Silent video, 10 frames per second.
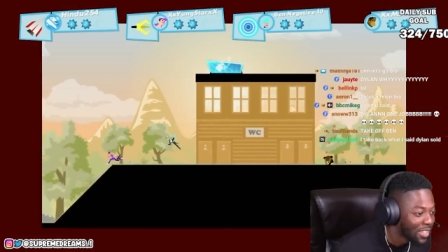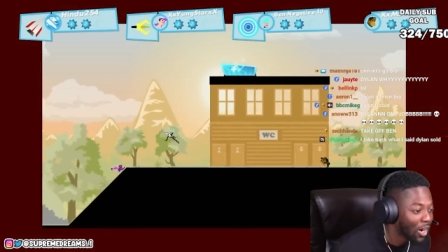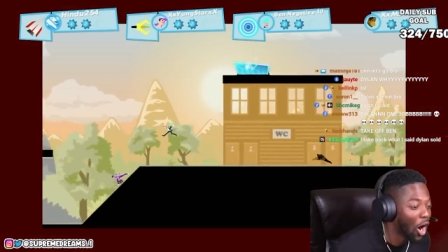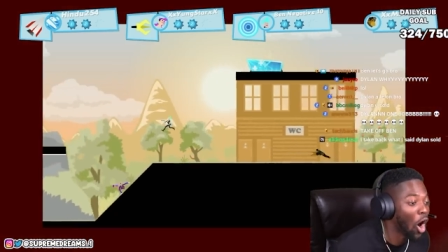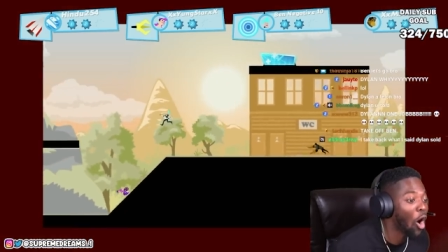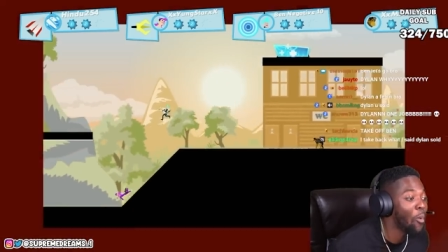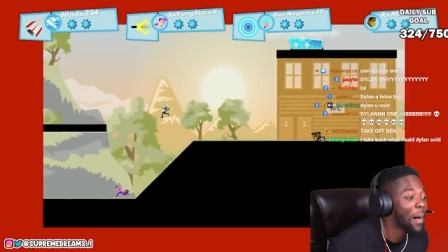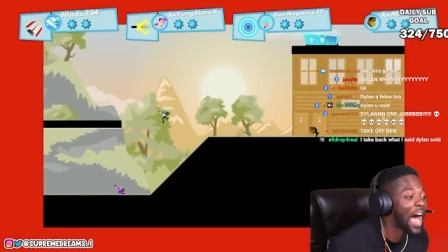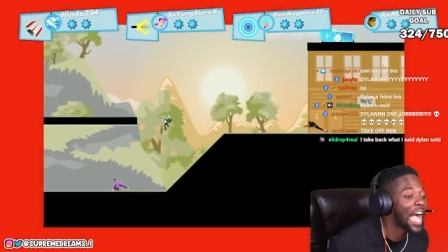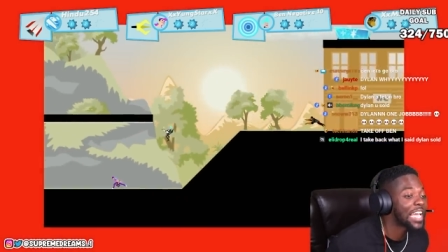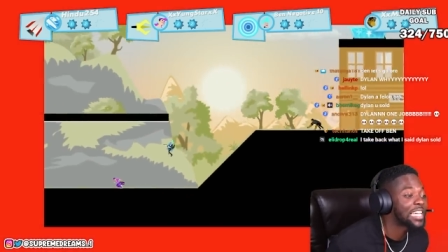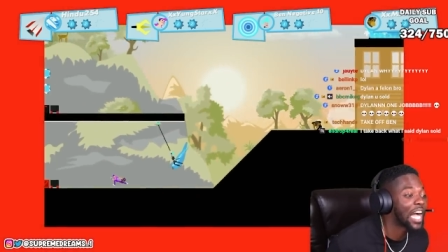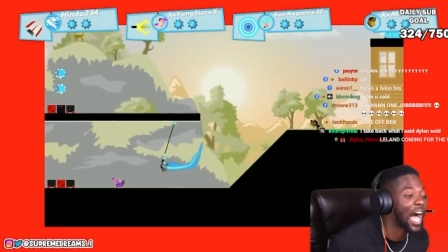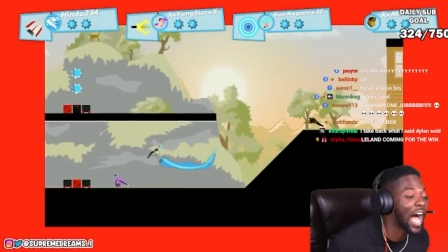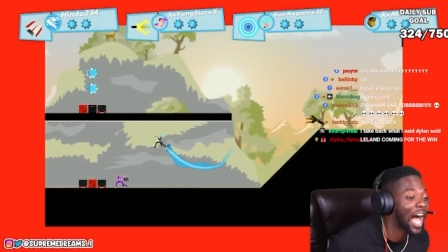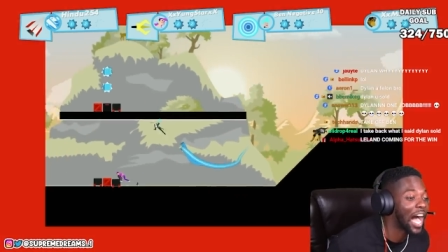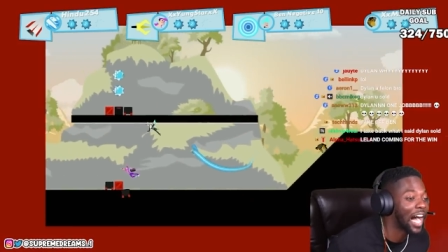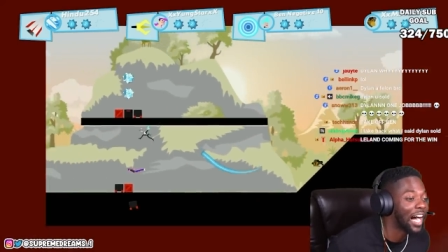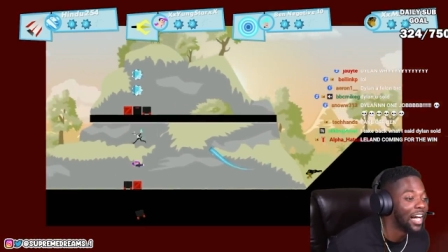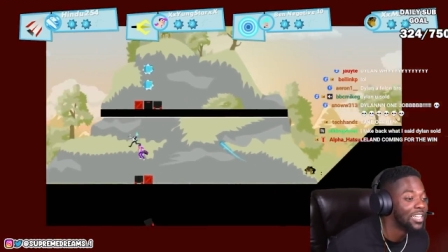Oh, oh my crazy.
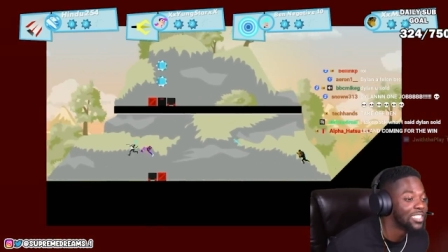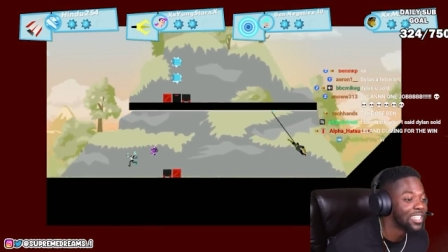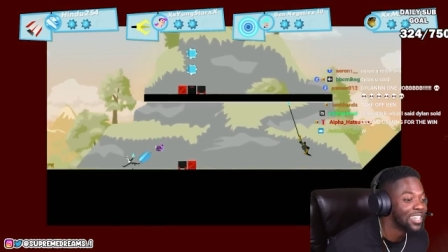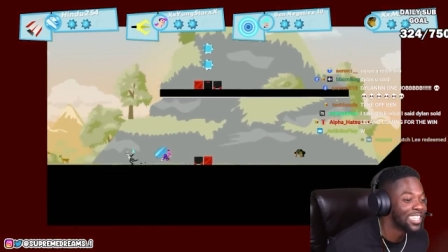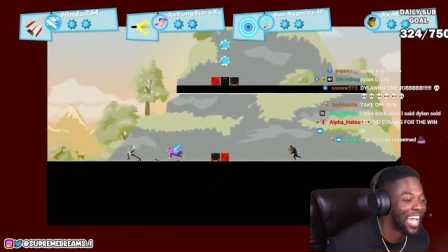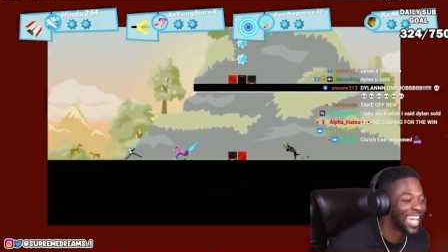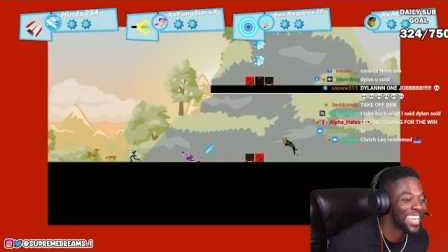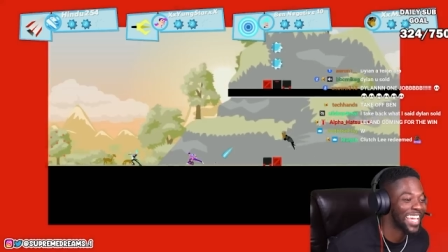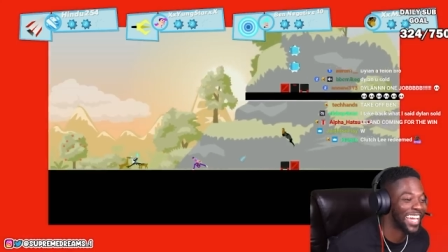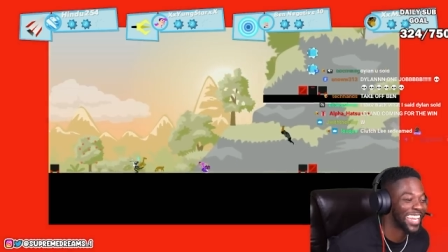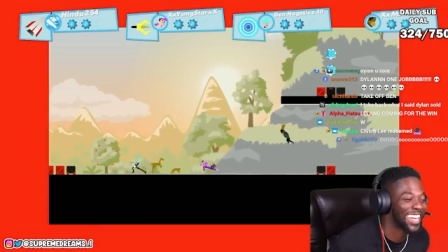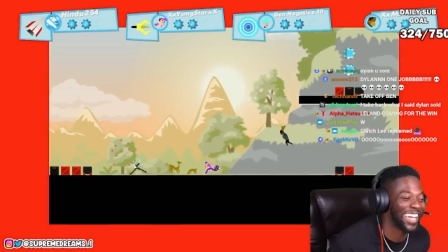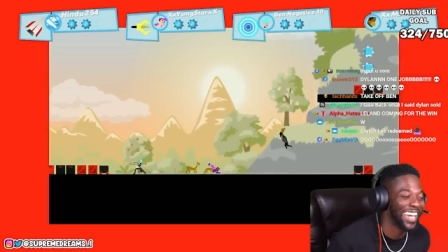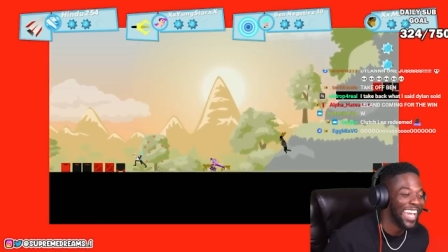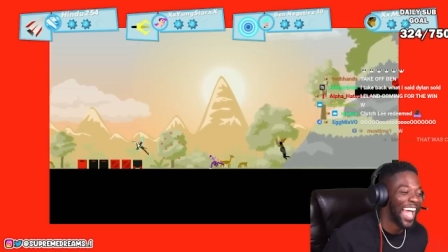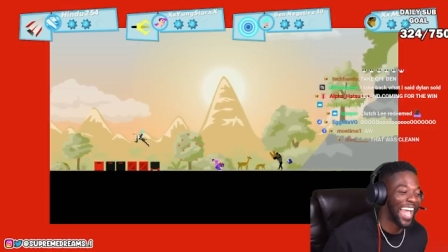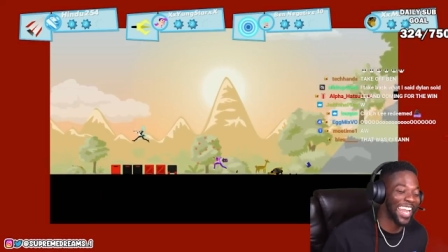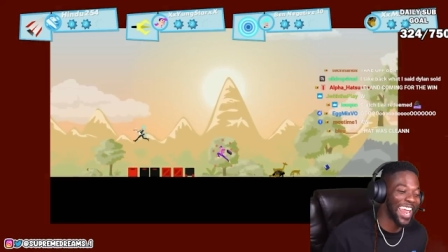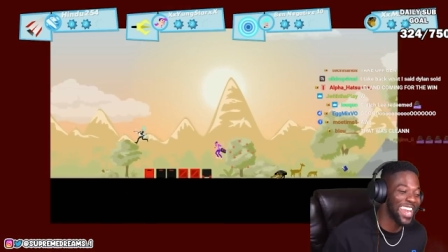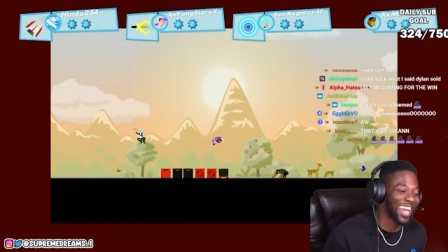God. crazy!
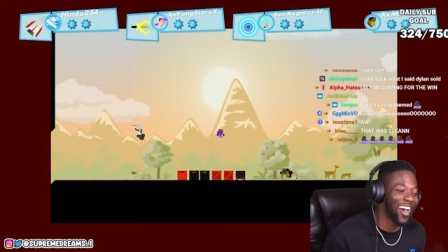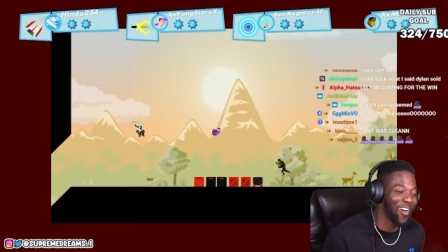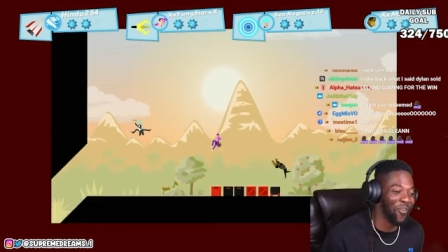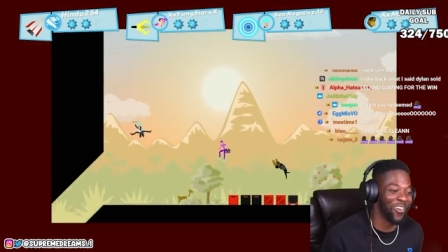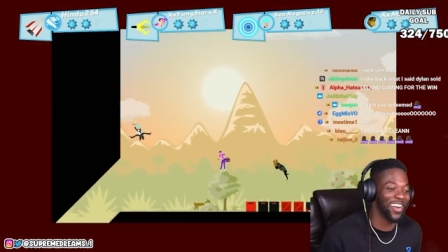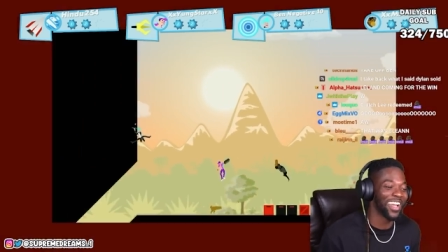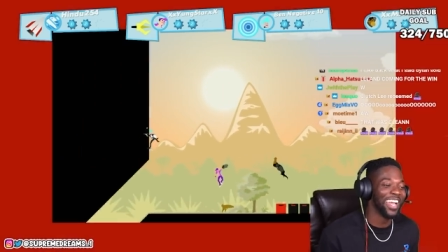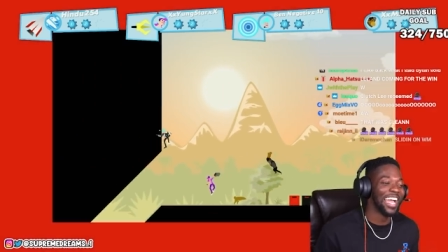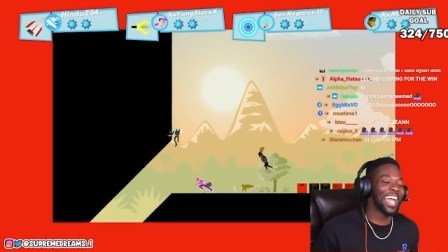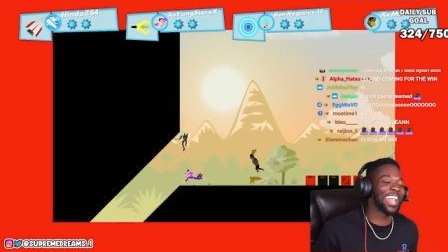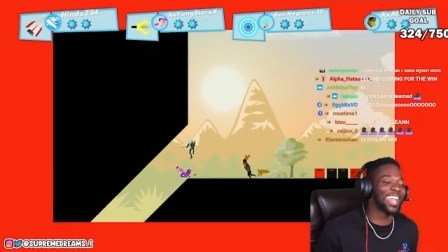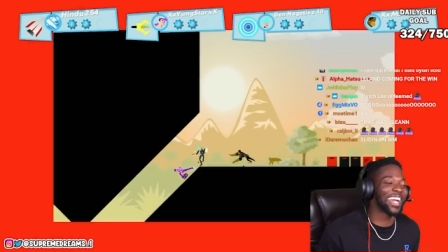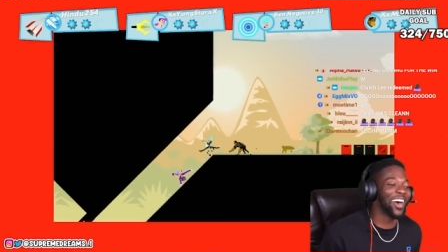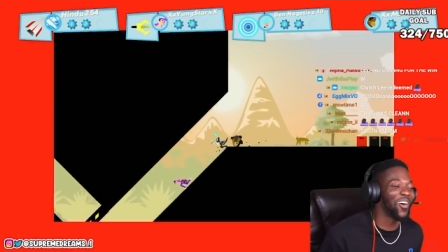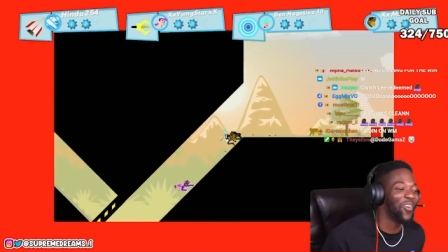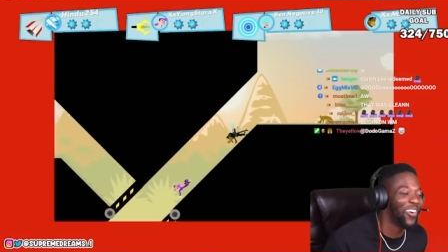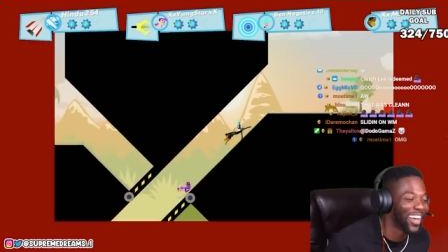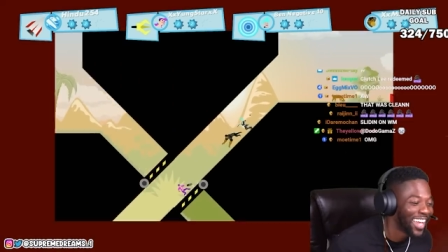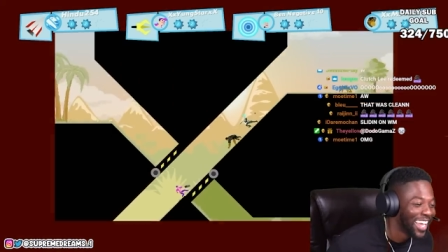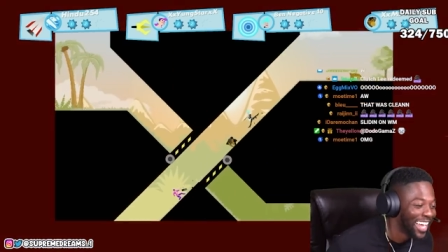Hey, nigga, on. Hey, nigga, on.
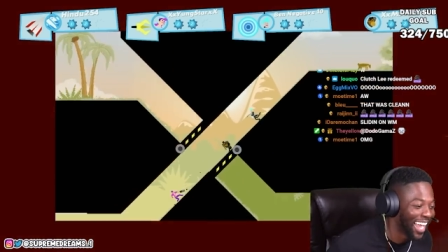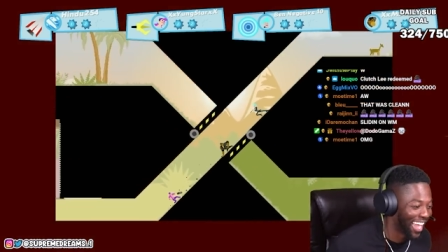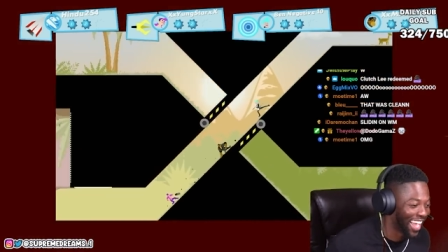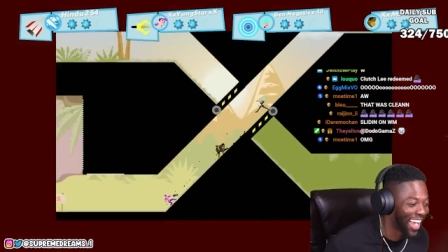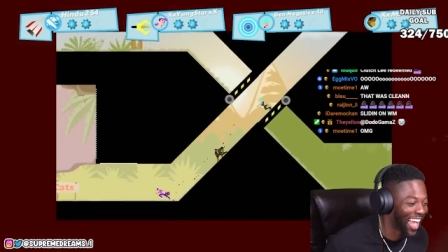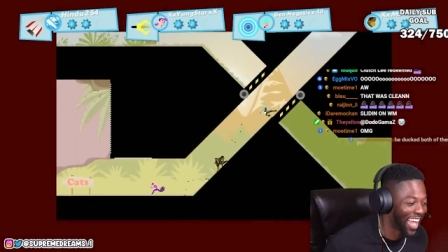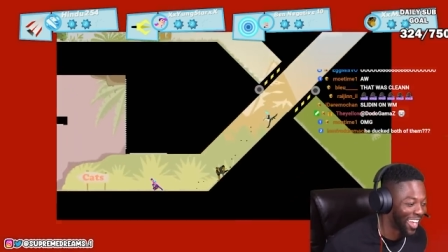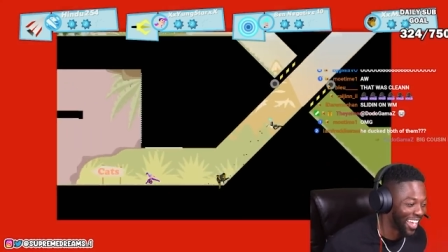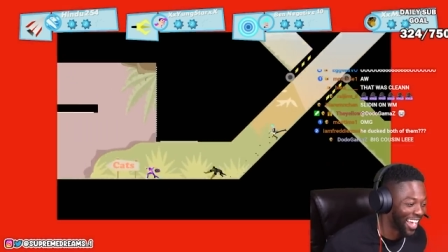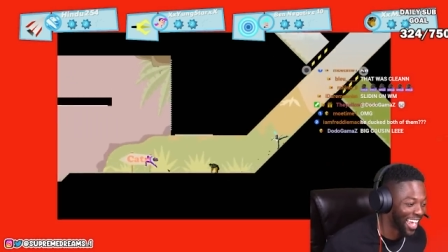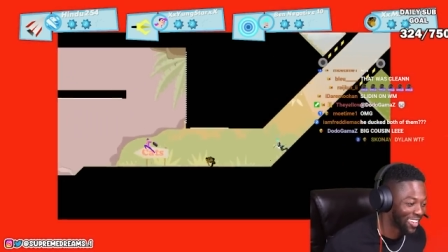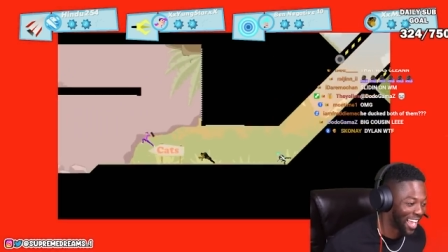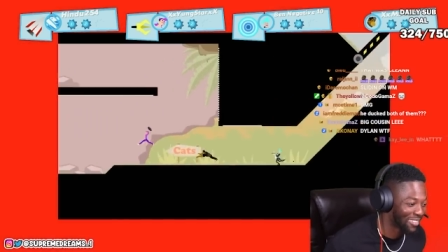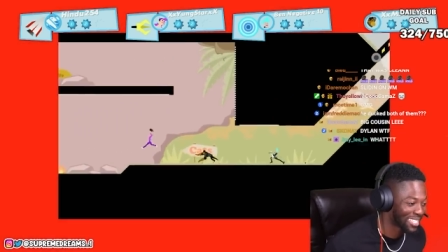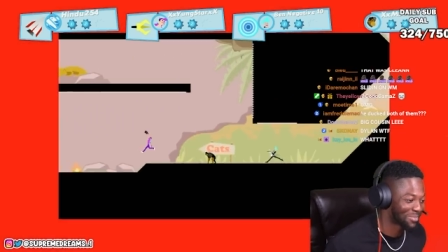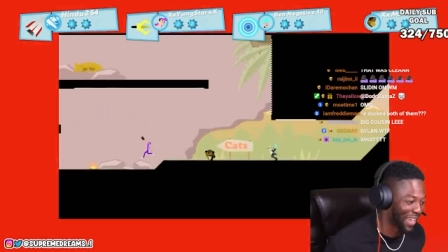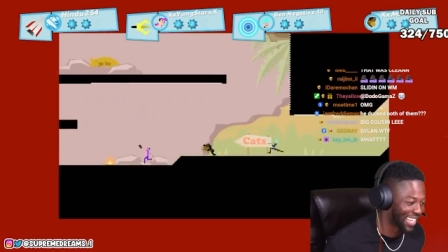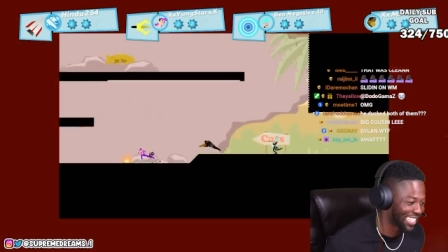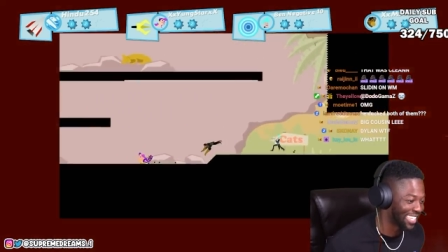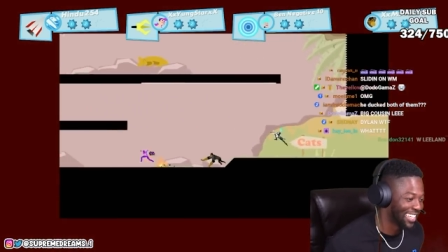Hands on one, hands on one. I, I
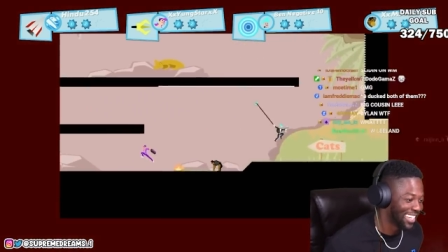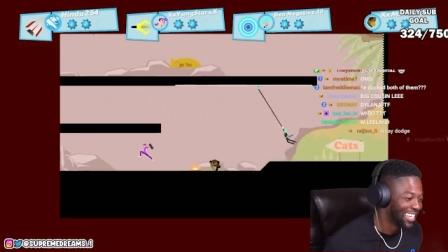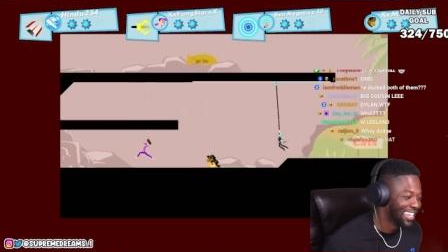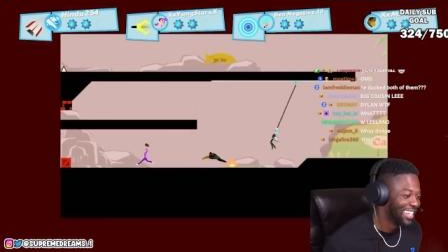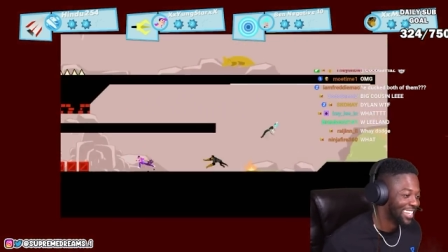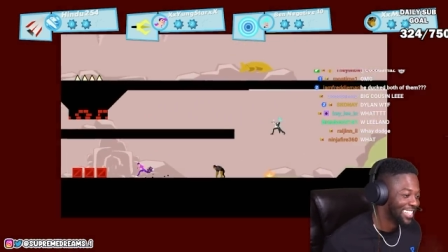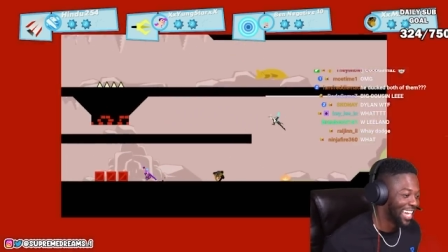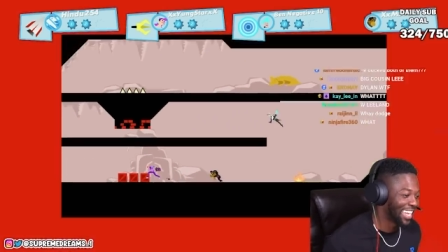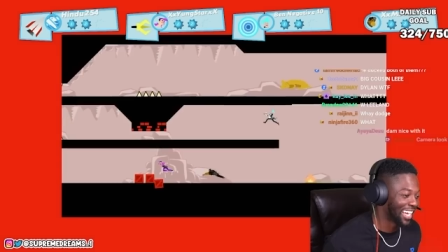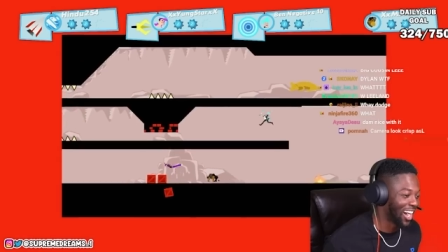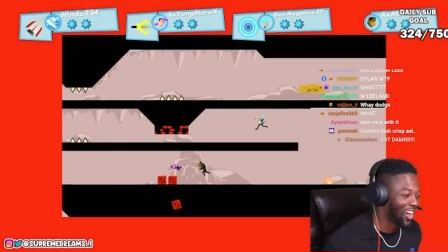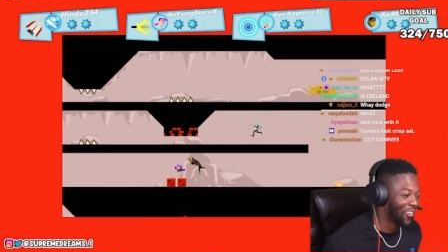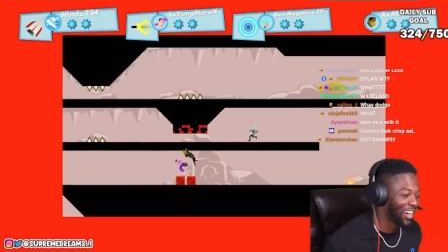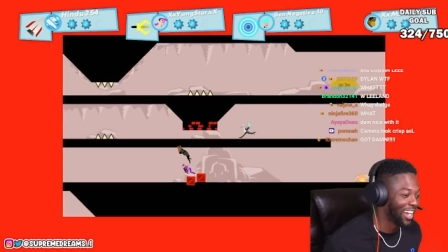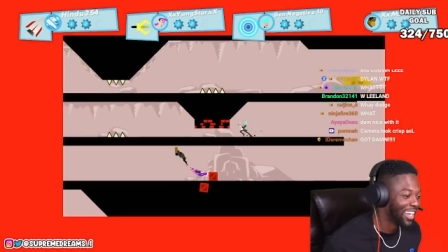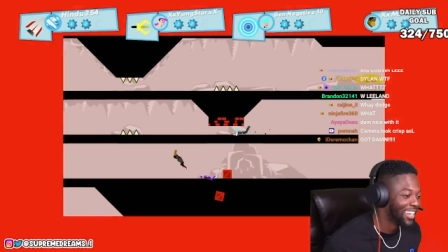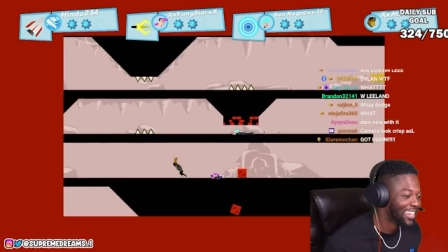respect it. That nigga on one.